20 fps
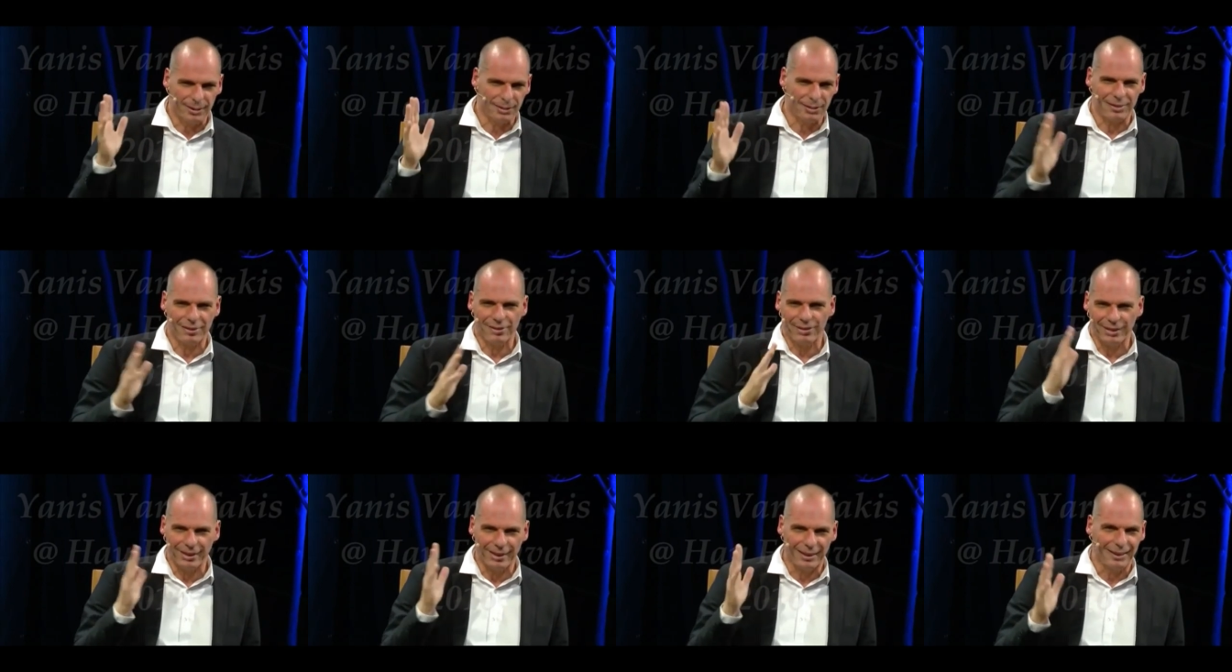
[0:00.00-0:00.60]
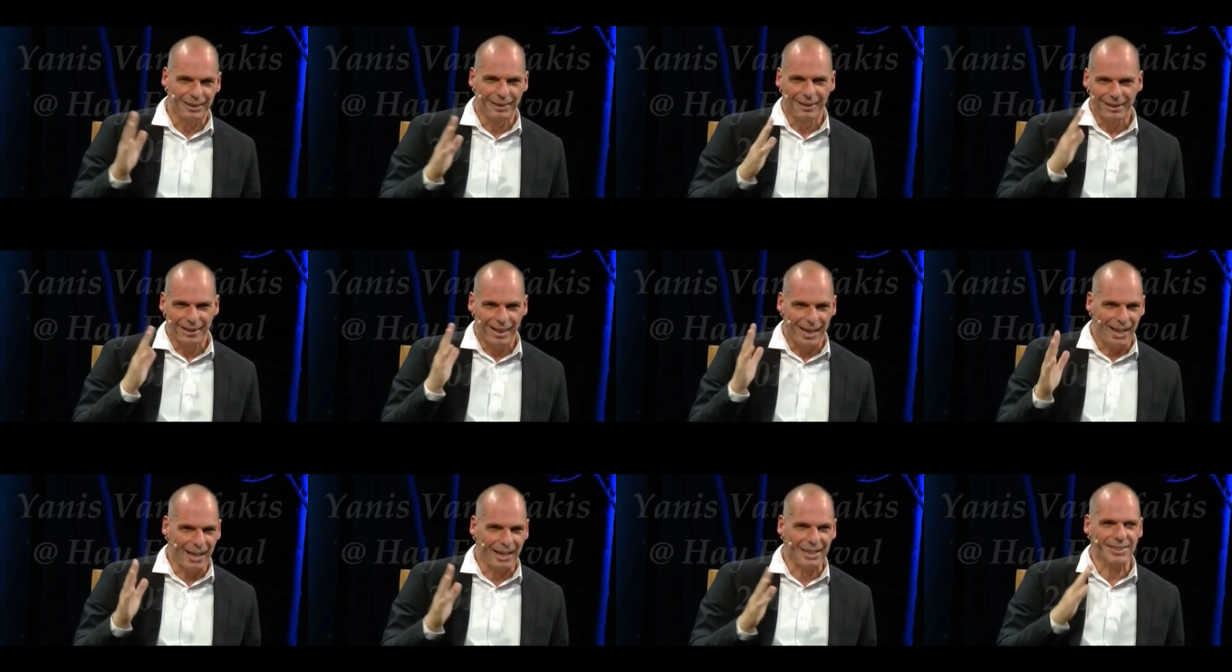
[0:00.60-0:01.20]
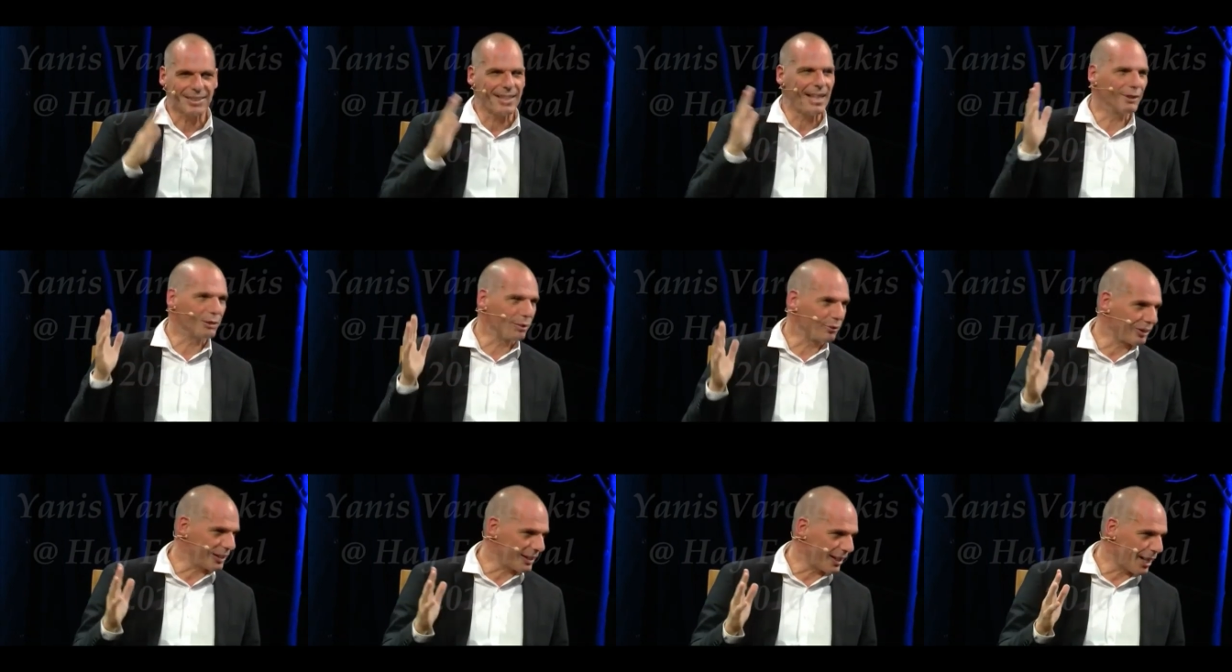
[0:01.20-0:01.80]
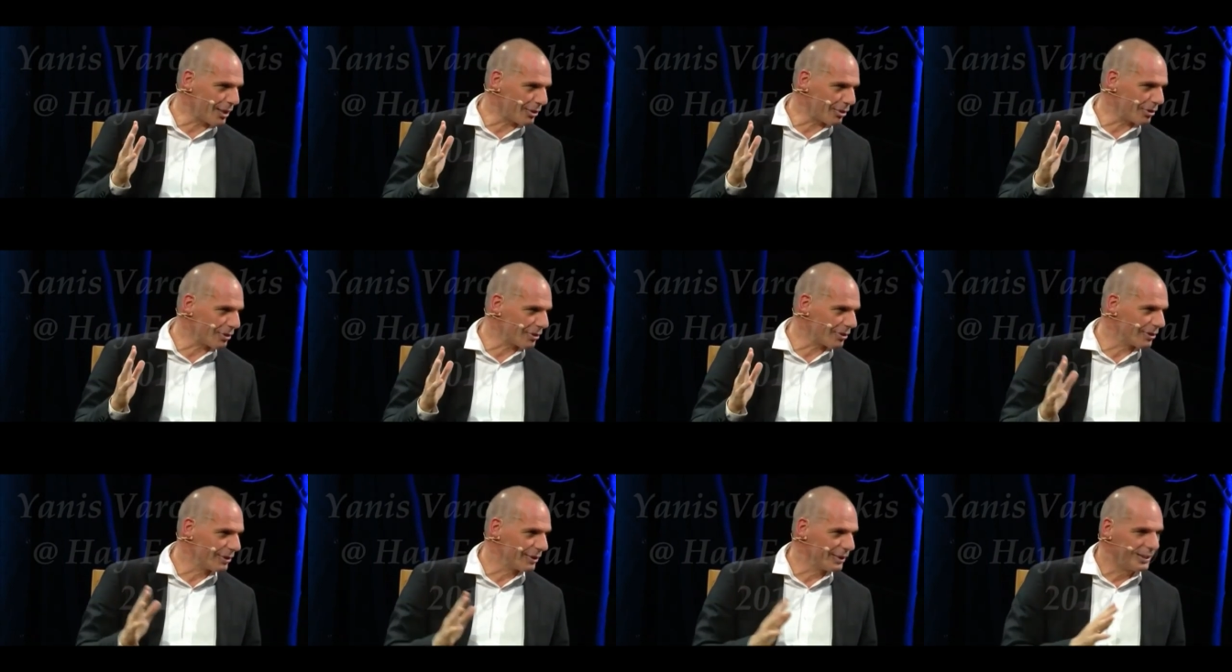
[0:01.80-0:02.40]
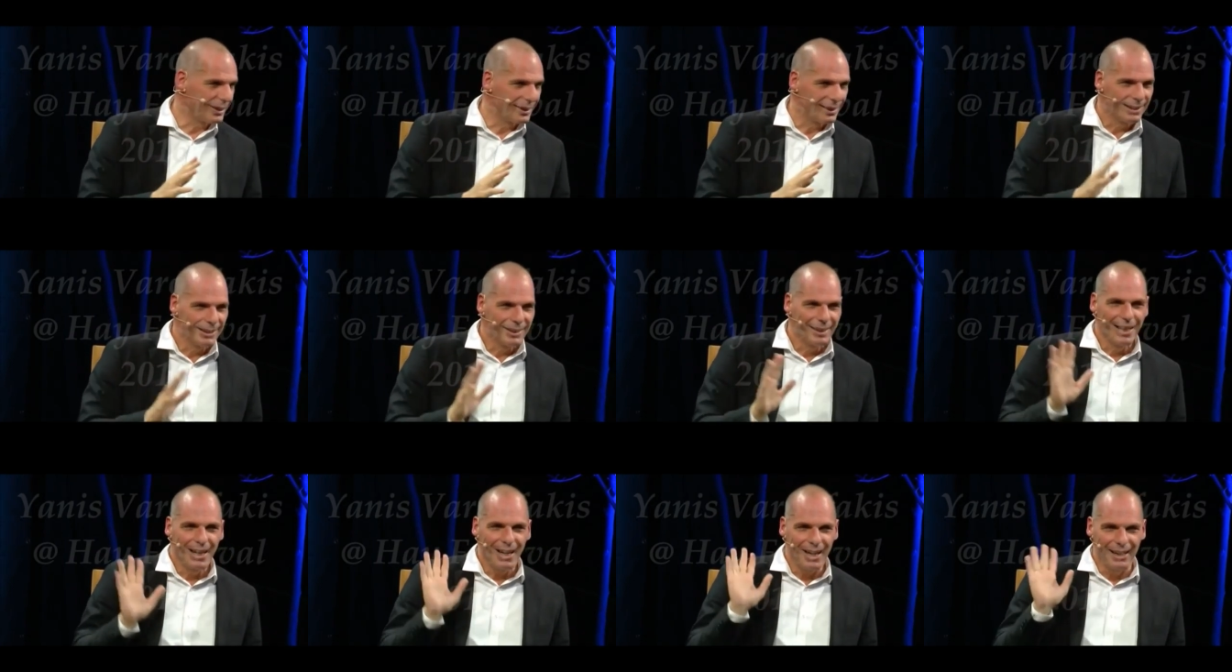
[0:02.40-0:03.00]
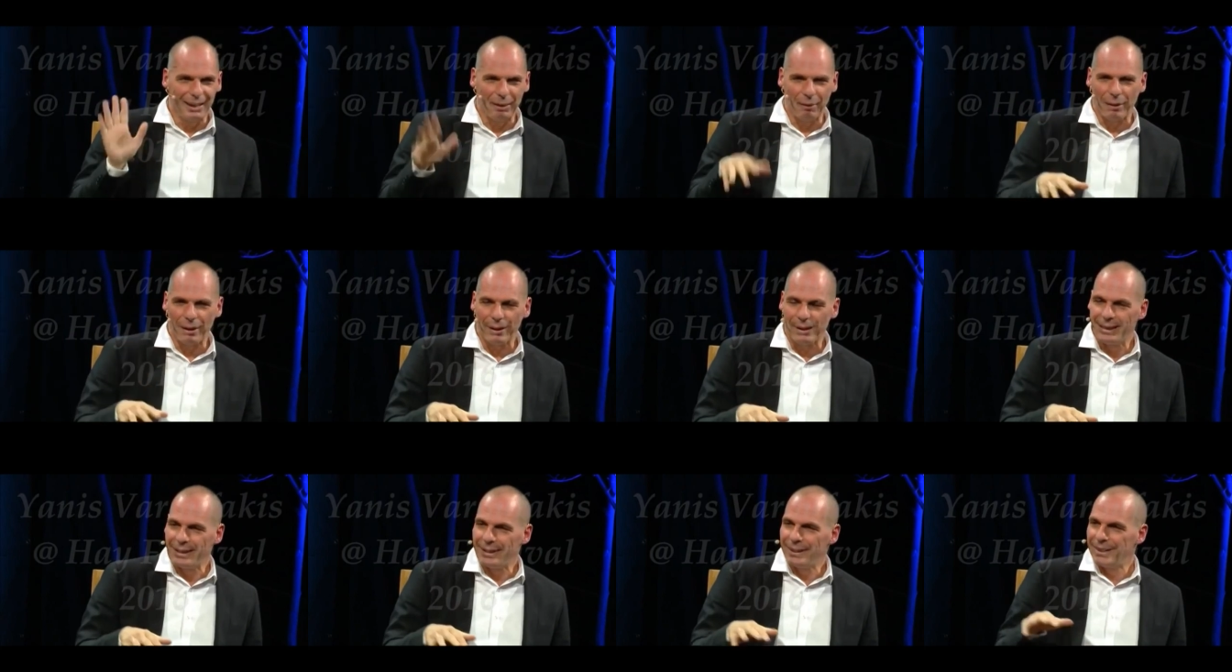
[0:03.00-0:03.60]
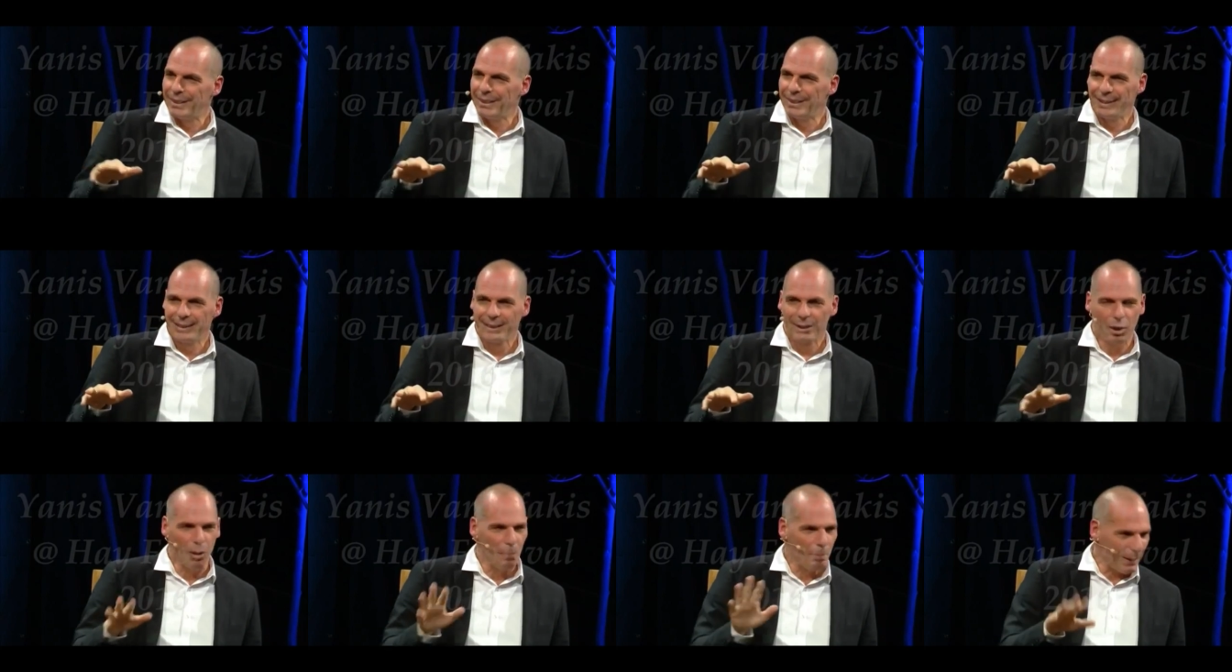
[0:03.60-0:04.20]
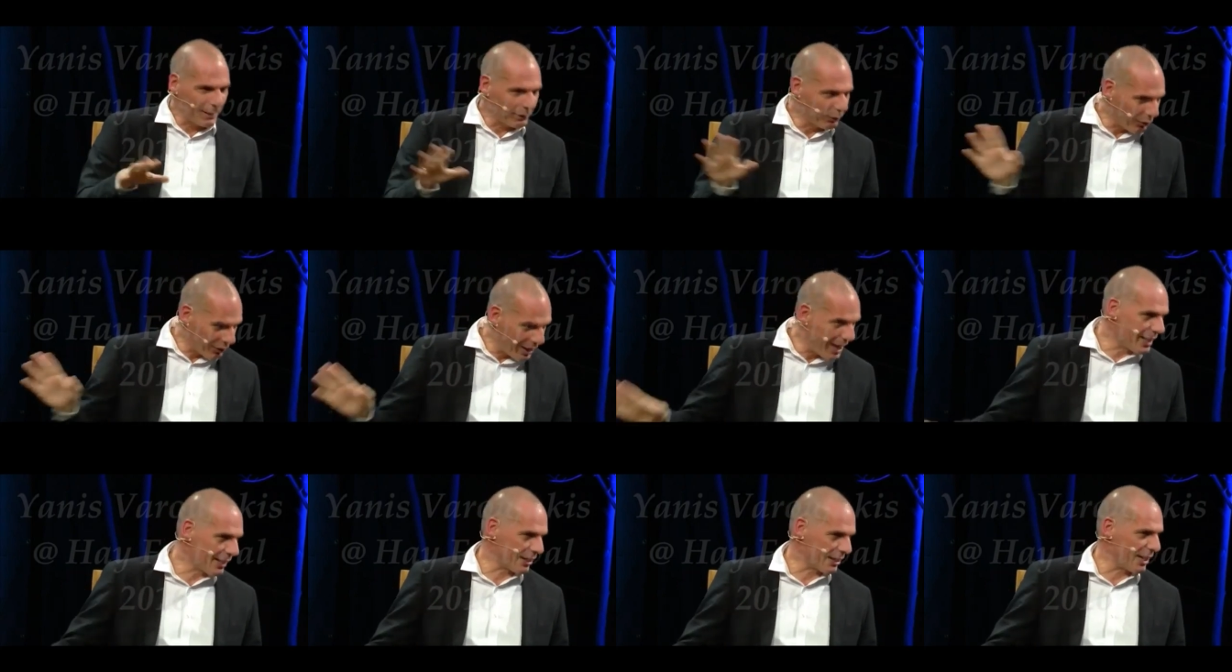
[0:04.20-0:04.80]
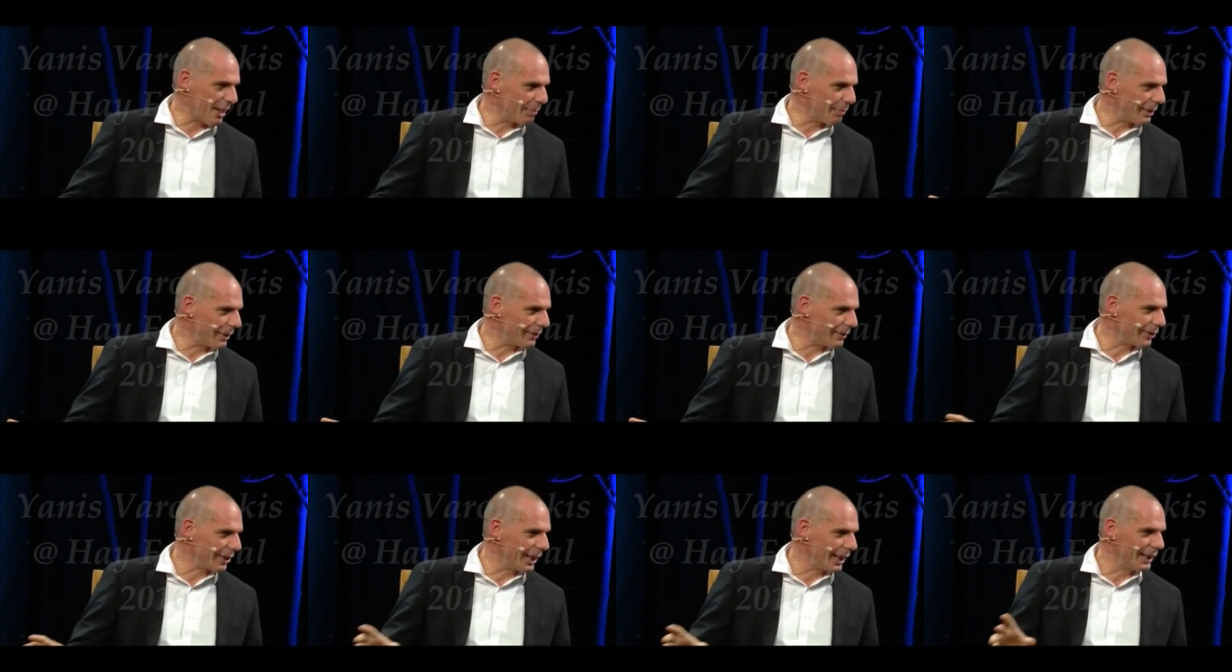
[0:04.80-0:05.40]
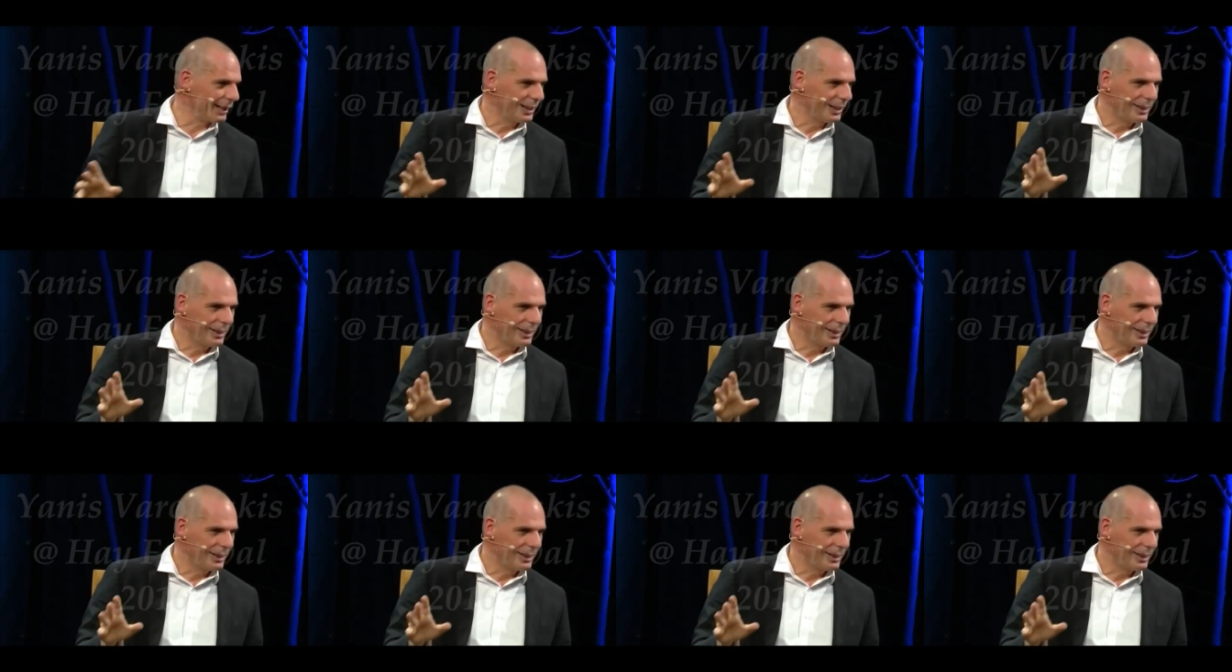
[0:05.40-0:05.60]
this is the extent of the crisis. anyway, compared to the others, I meant, okay?